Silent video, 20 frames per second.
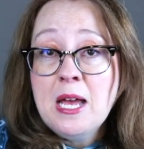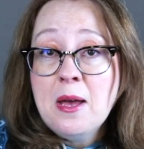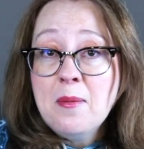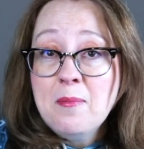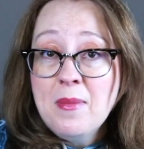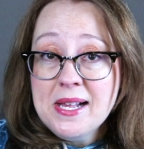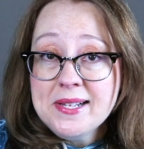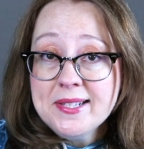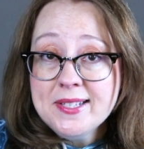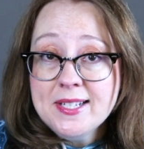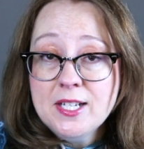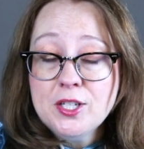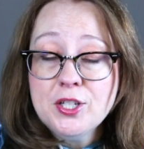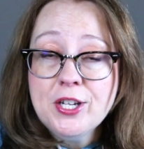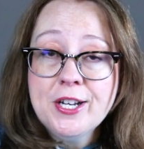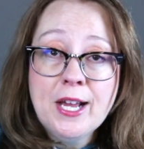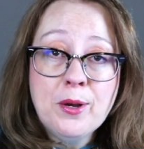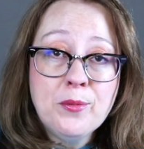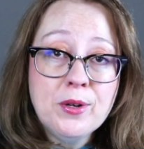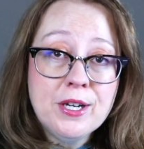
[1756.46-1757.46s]
message.
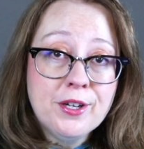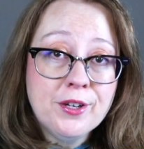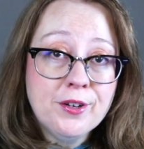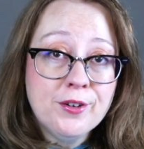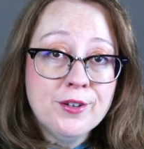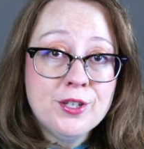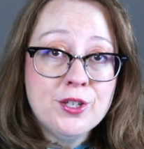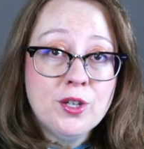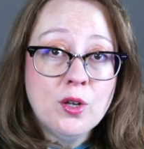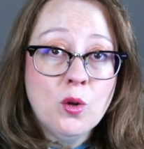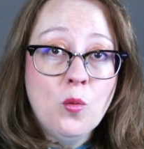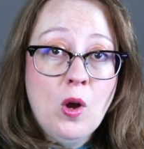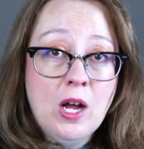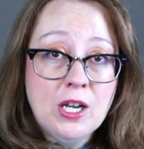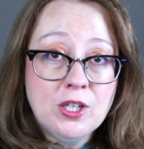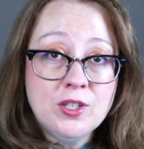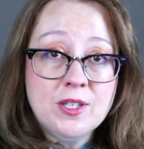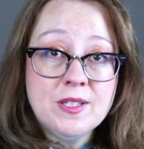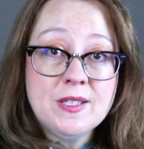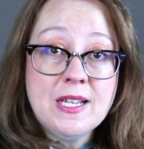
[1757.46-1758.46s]
And I would encourage you to
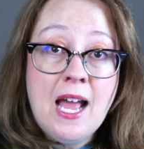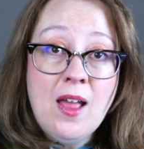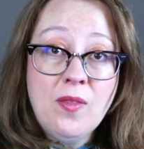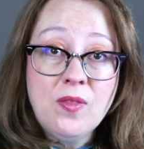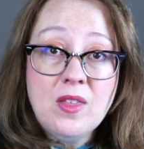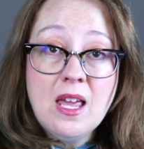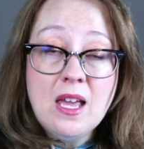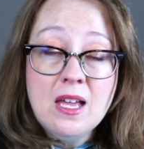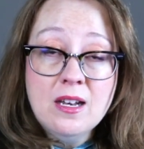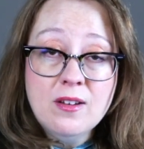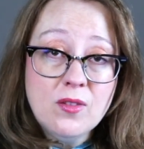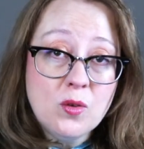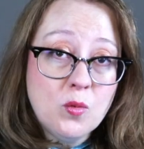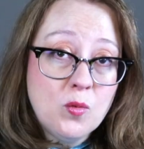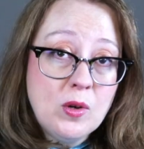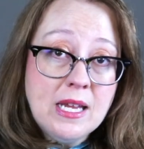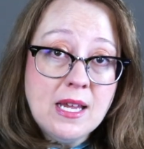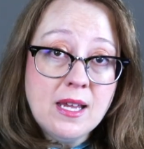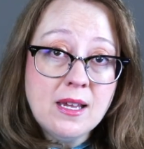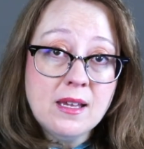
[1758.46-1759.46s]
watch this at the end of the
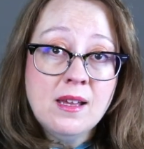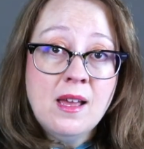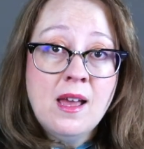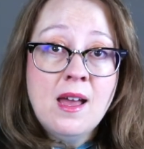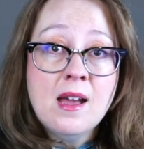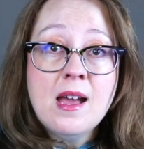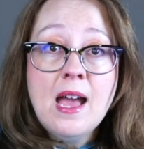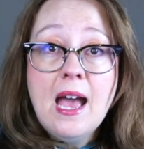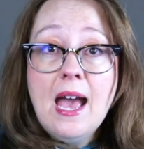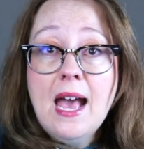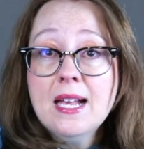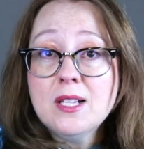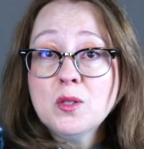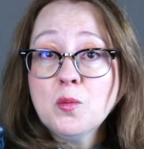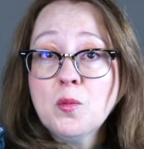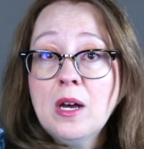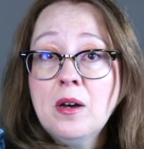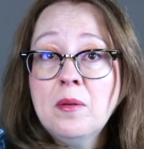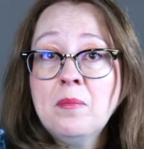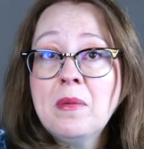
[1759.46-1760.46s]
week as
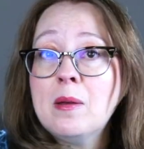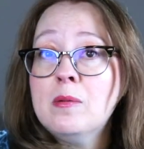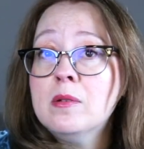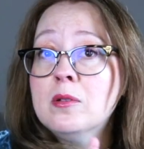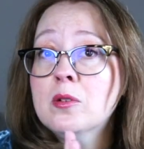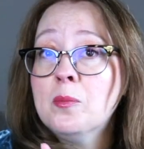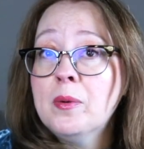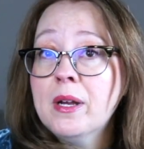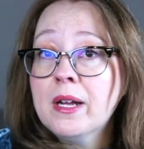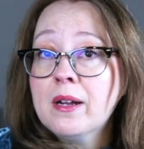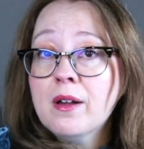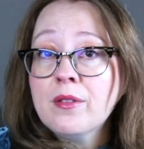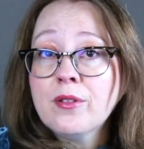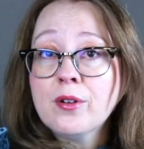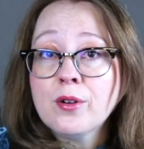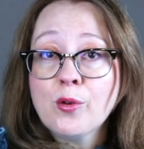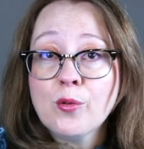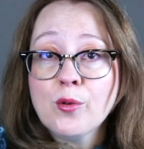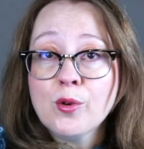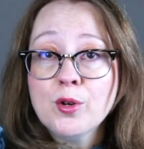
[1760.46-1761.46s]
well. Maybe you'll pick
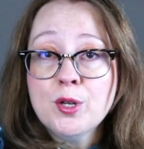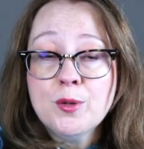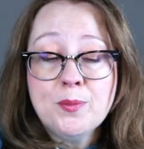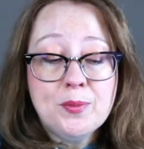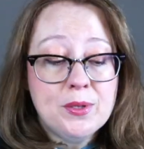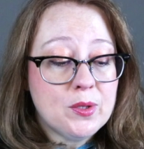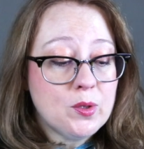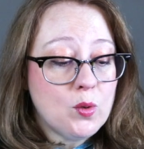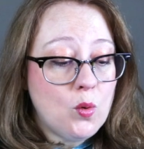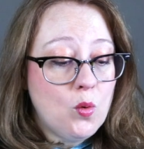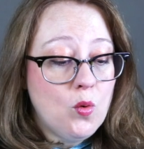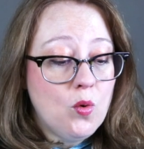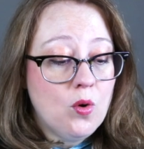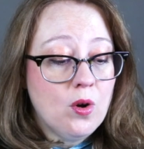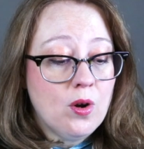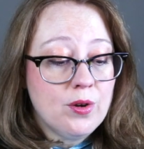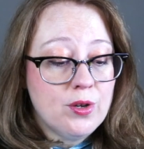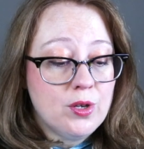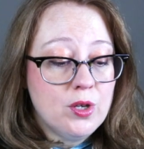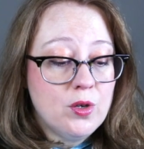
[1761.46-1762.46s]
other groups
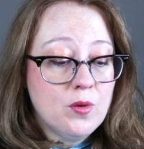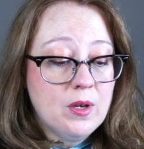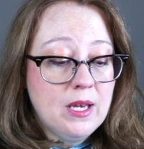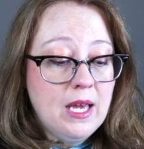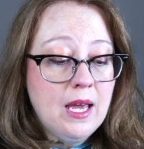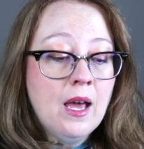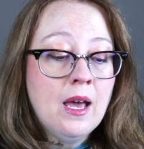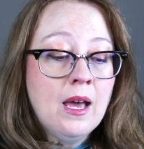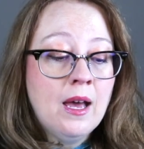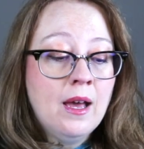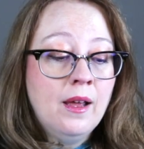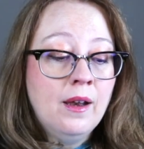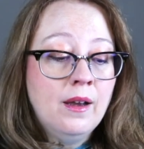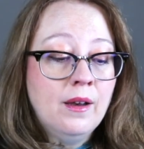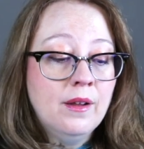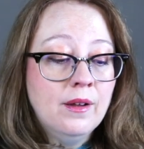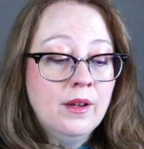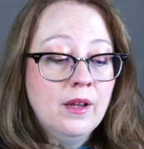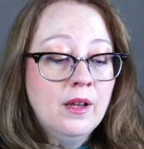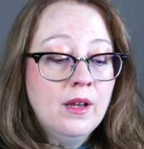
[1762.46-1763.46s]
or you
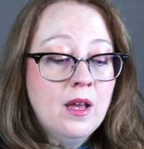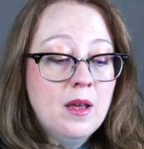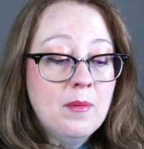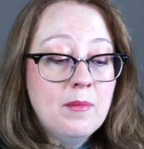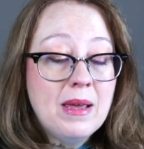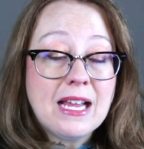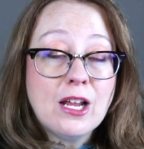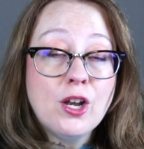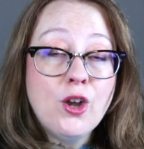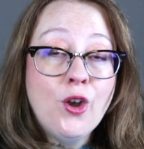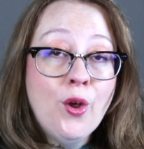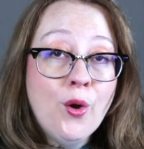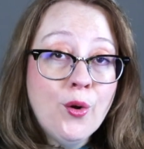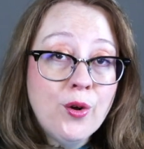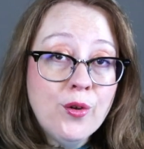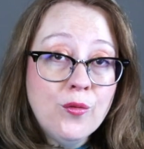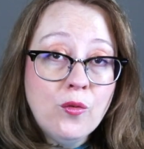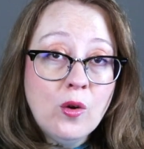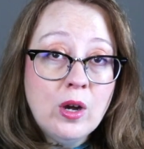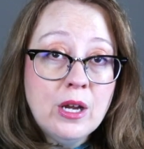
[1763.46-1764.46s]
can Make a note
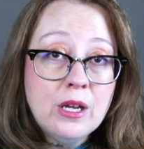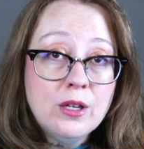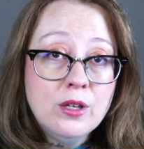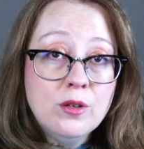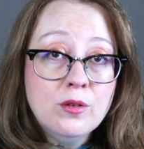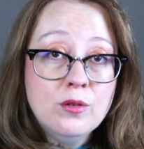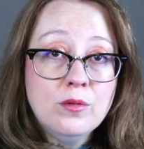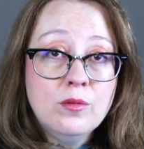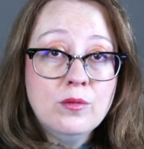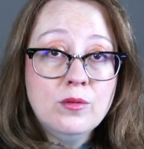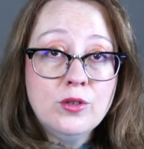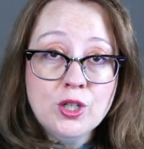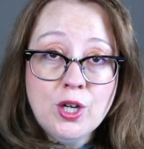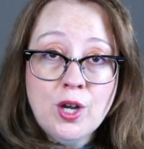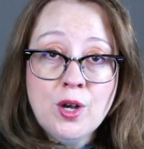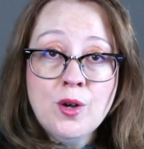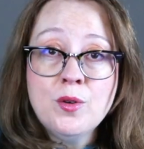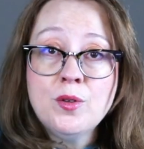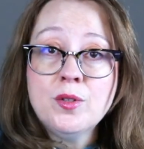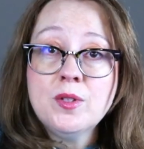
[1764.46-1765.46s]
of what you
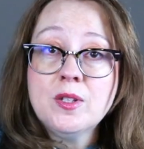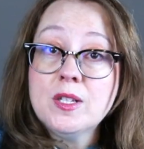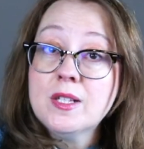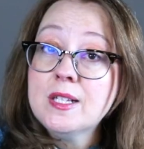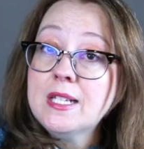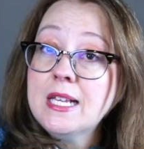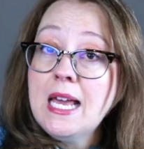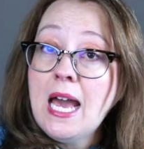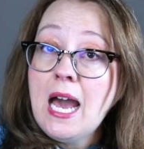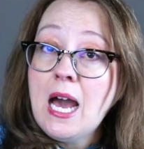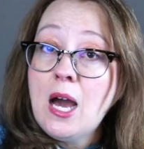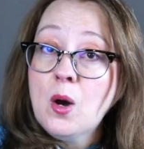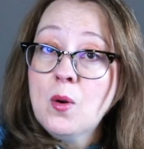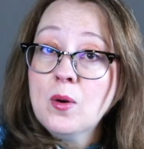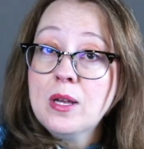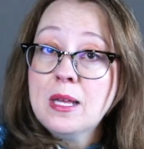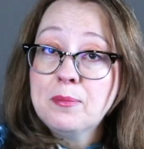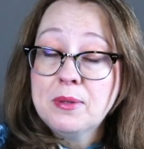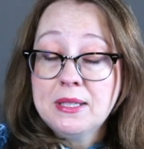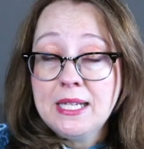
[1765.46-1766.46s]
chose to see how
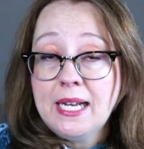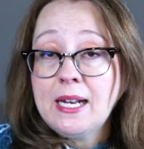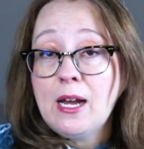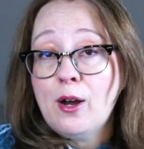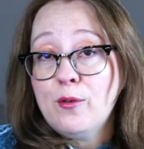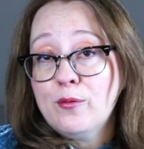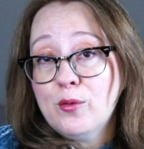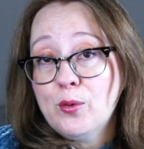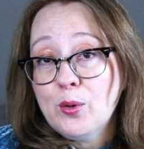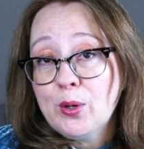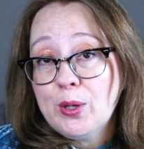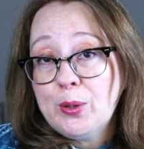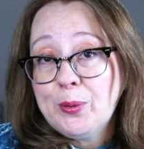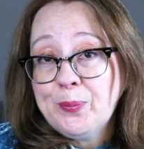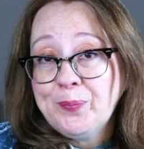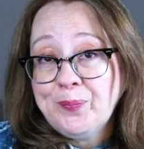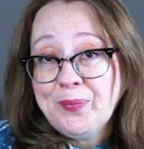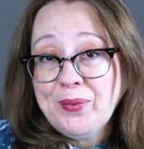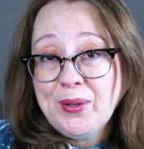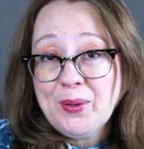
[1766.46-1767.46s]
it played out for you.
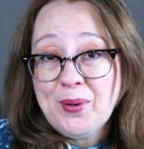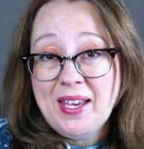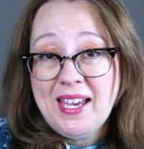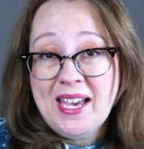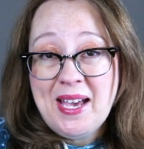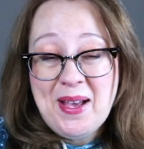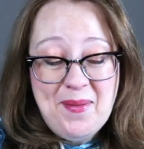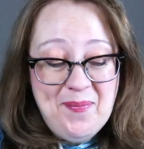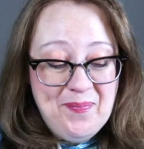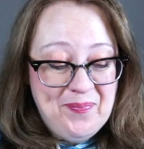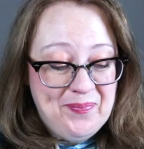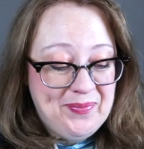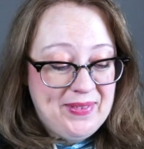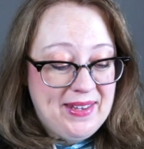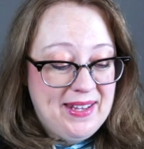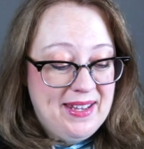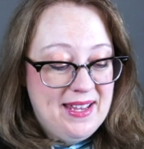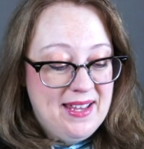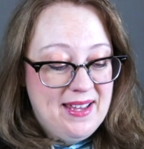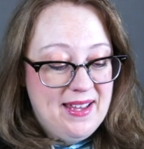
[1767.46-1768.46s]
Okay?
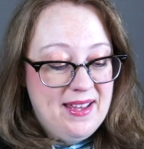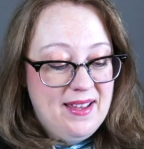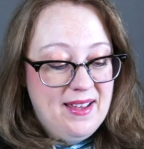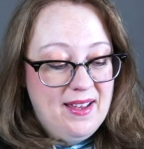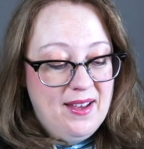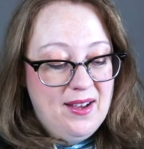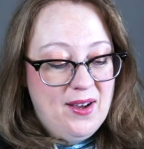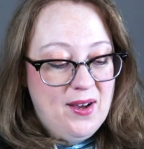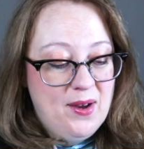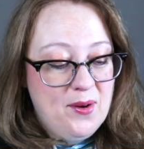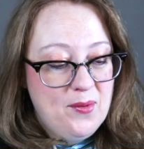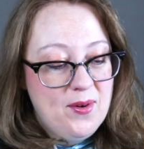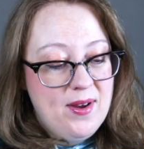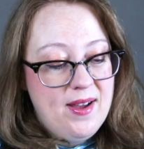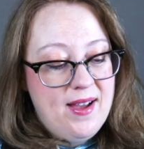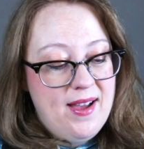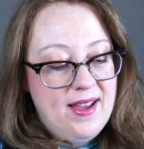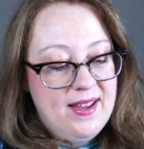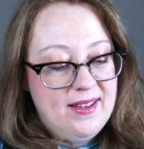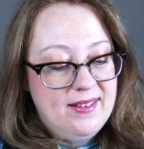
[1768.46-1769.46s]
All
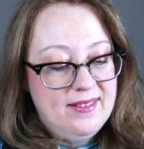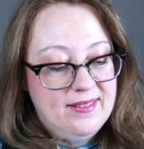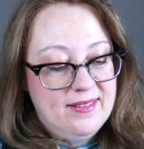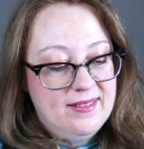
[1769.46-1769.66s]
right.